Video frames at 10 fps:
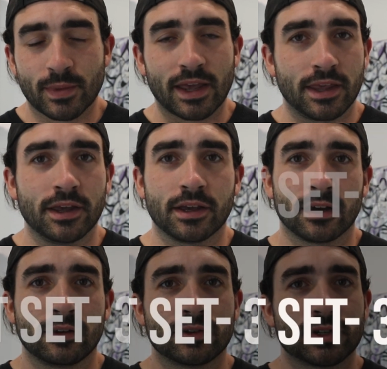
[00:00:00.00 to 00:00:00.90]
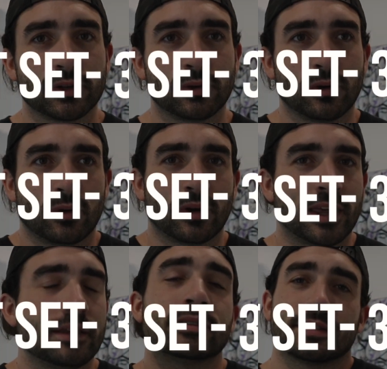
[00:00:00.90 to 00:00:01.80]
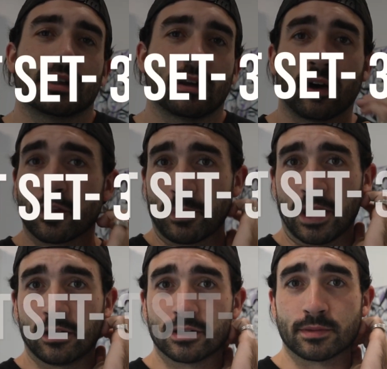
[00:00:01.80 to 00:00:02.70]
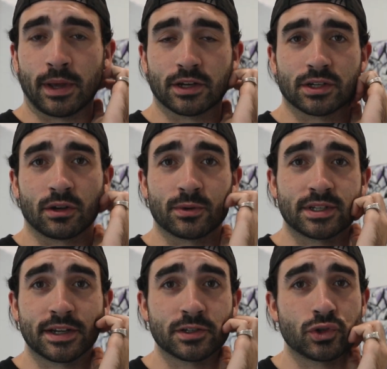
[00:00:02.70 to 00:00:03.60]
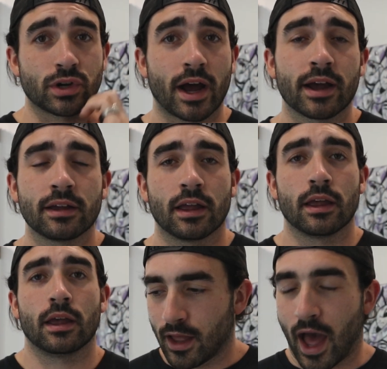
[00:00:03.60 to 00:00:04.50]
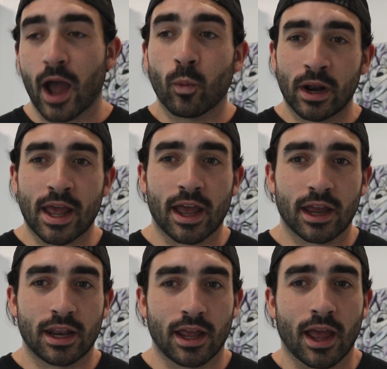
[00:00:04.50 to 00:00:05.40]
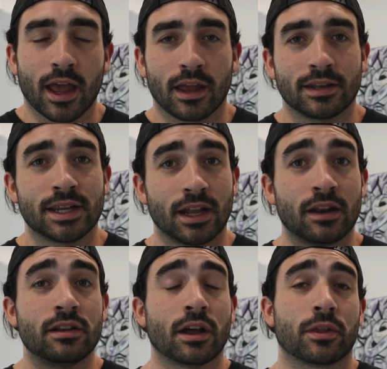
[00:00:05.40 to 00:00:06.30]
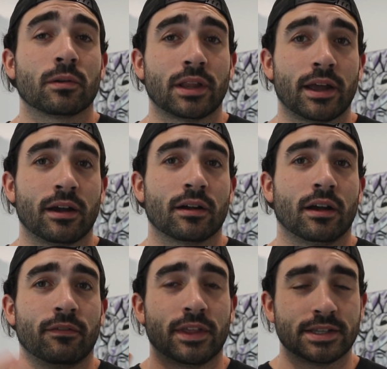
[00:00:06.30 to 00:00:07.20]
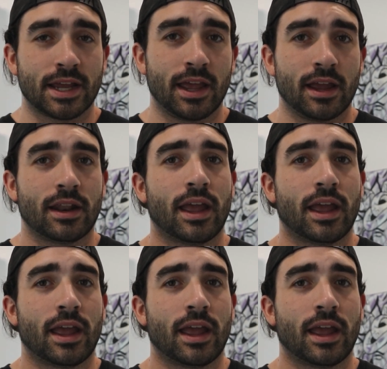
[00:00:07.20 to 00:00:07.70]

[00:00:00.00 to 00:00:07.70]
my heat gun to heat set all the paint to make sure it was nice and dry. I went ahead and did another layer of the tan